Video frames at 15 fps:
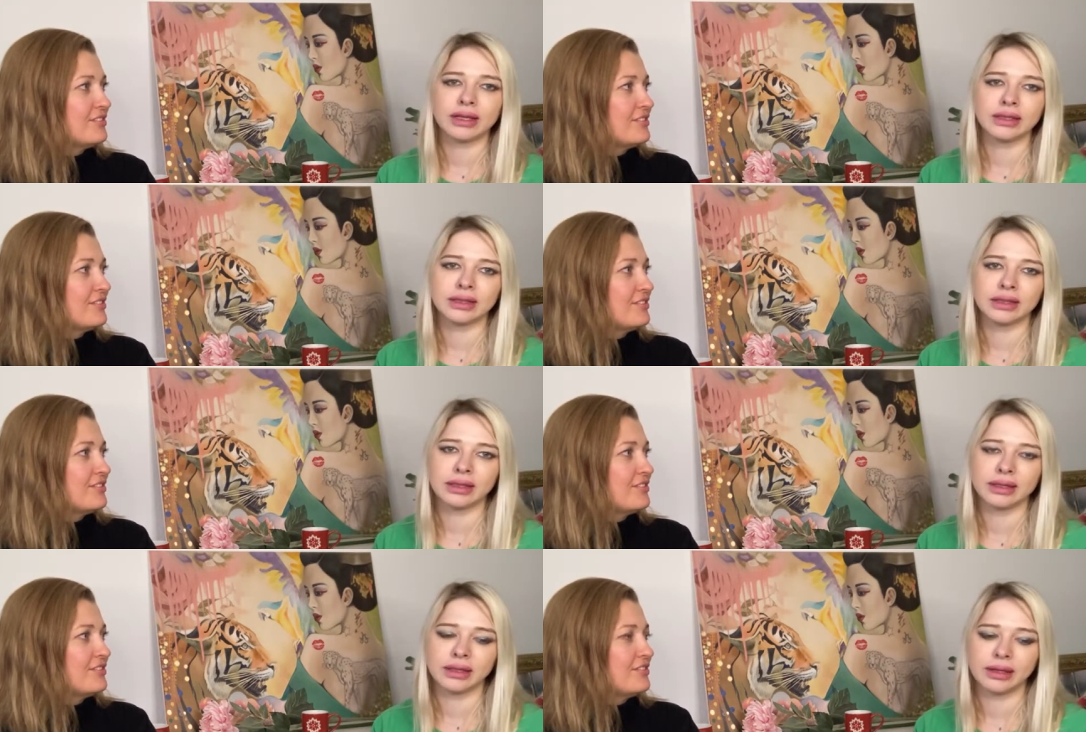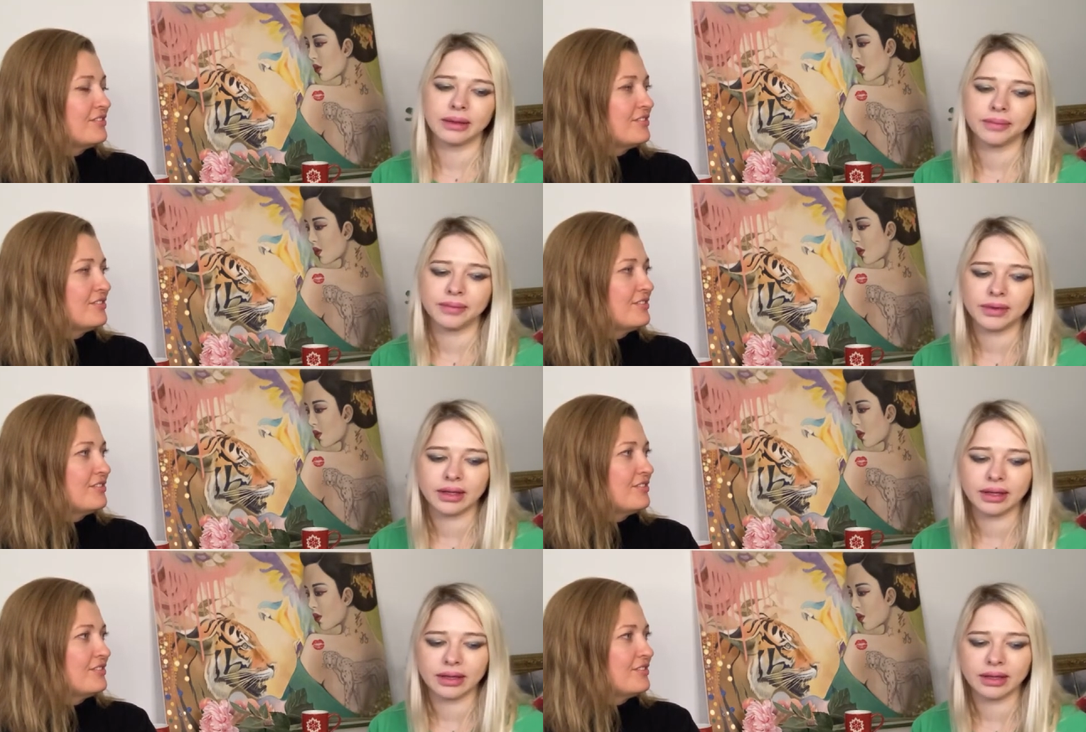Speaker 1: gonna
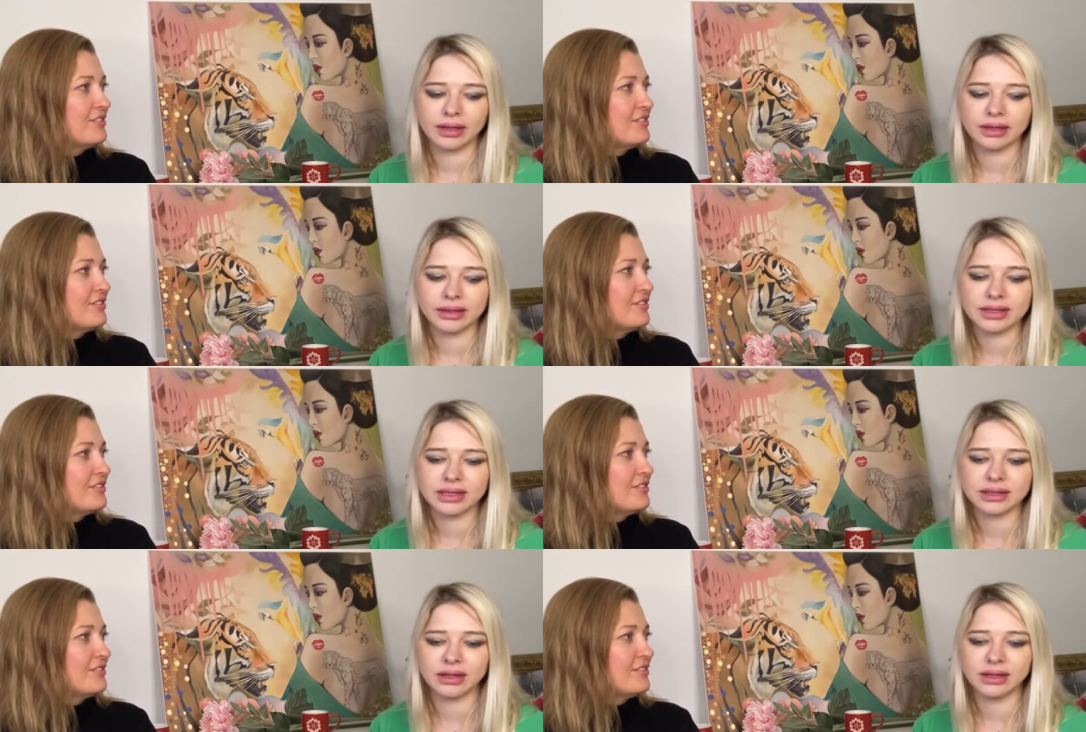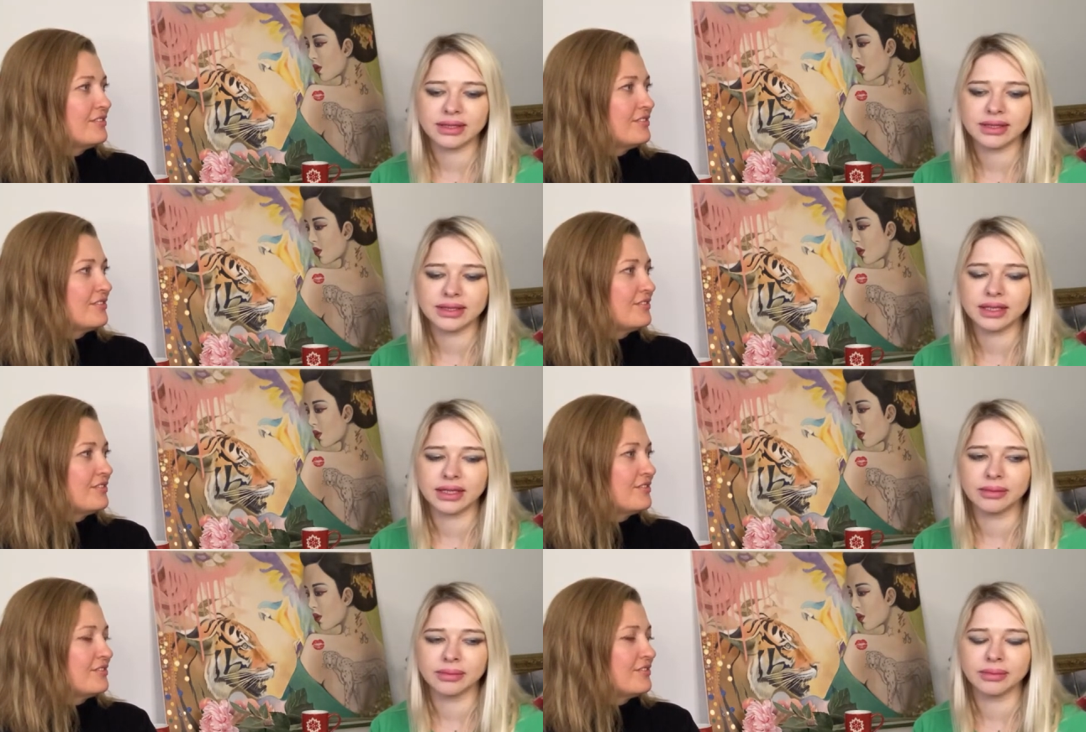uh, start
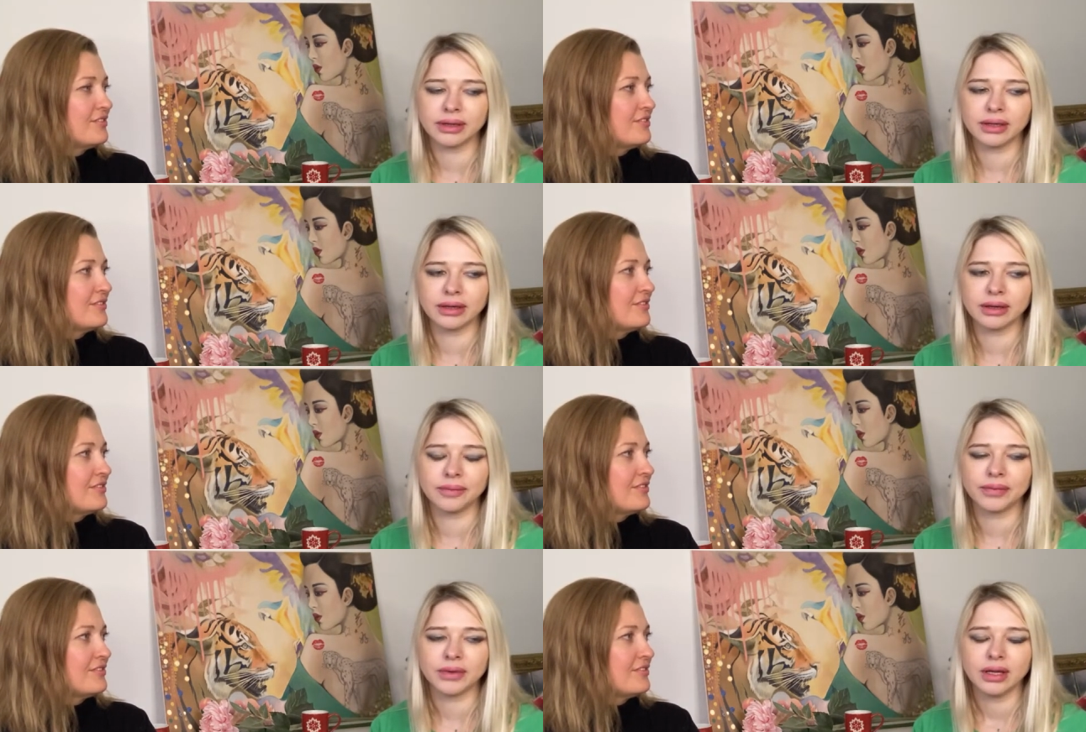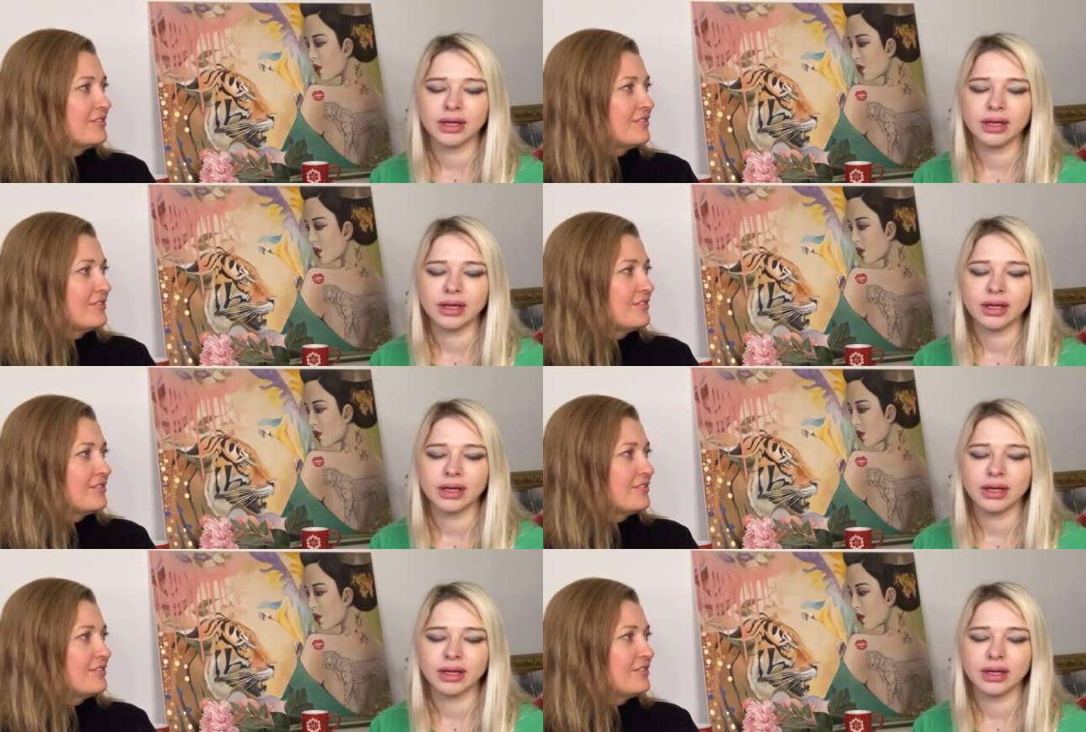some um,